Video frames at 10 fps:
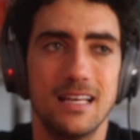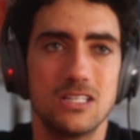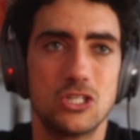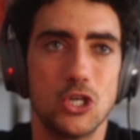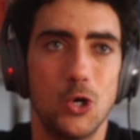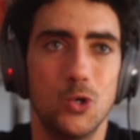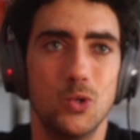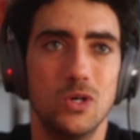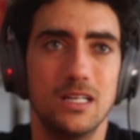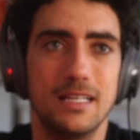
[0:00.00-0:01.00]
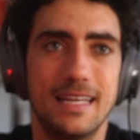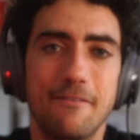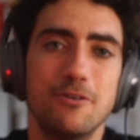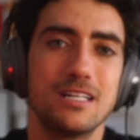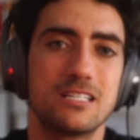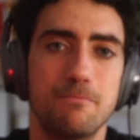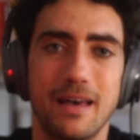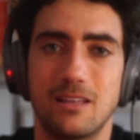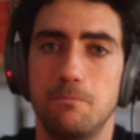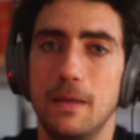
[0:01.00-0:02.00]
So never
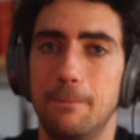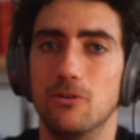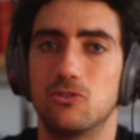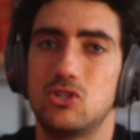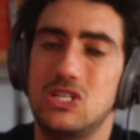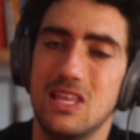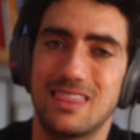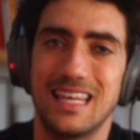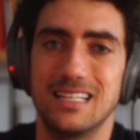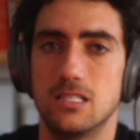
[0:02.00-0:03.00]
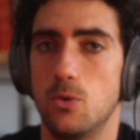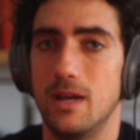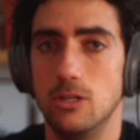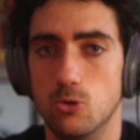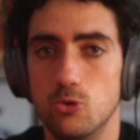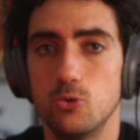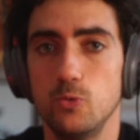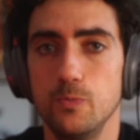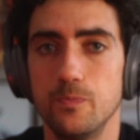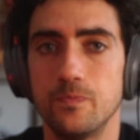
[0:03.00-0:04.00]
expect people to see things the way you do.
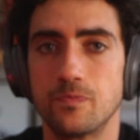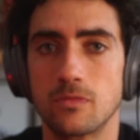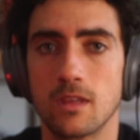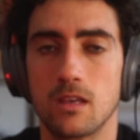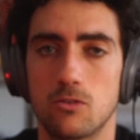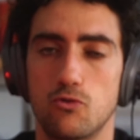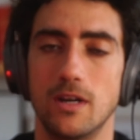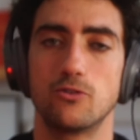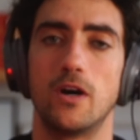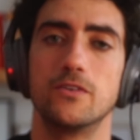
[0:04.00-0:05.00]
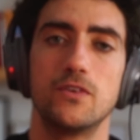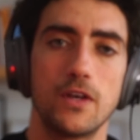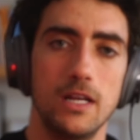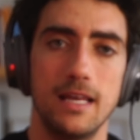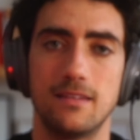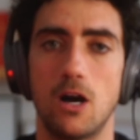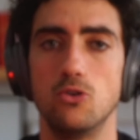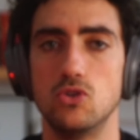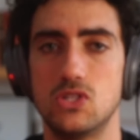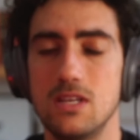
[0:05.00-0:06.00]
Try to articulate how
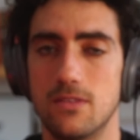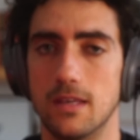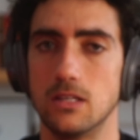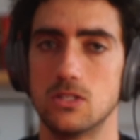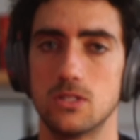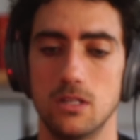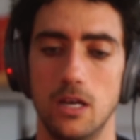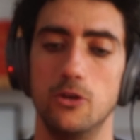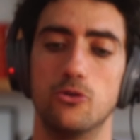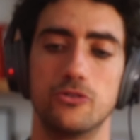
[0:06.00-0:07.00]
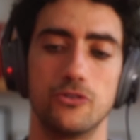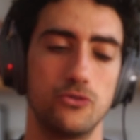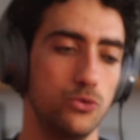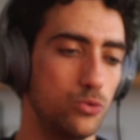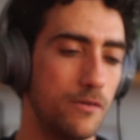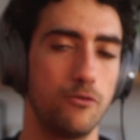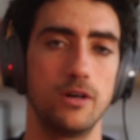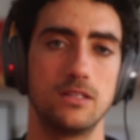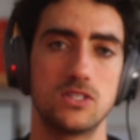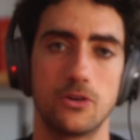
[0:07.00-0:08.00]
you see things in order to
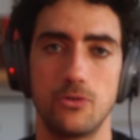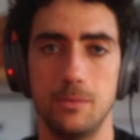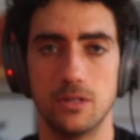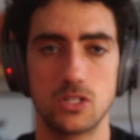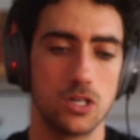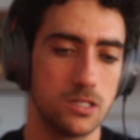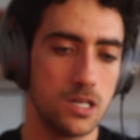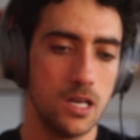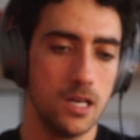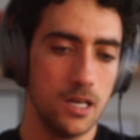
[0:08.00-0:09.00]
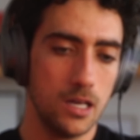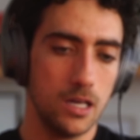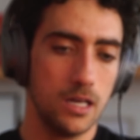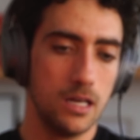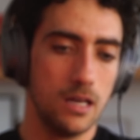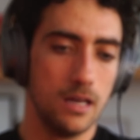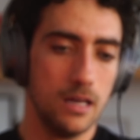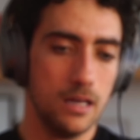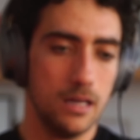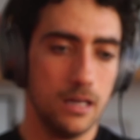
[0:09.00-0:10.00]
avoid disagreements, because
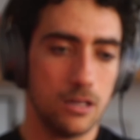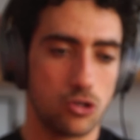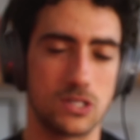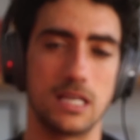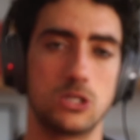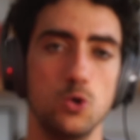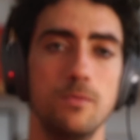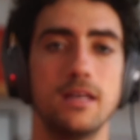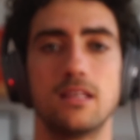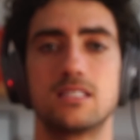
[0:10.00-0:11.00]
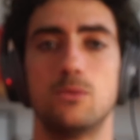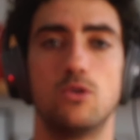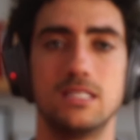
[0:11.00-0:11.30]
just assuming that someone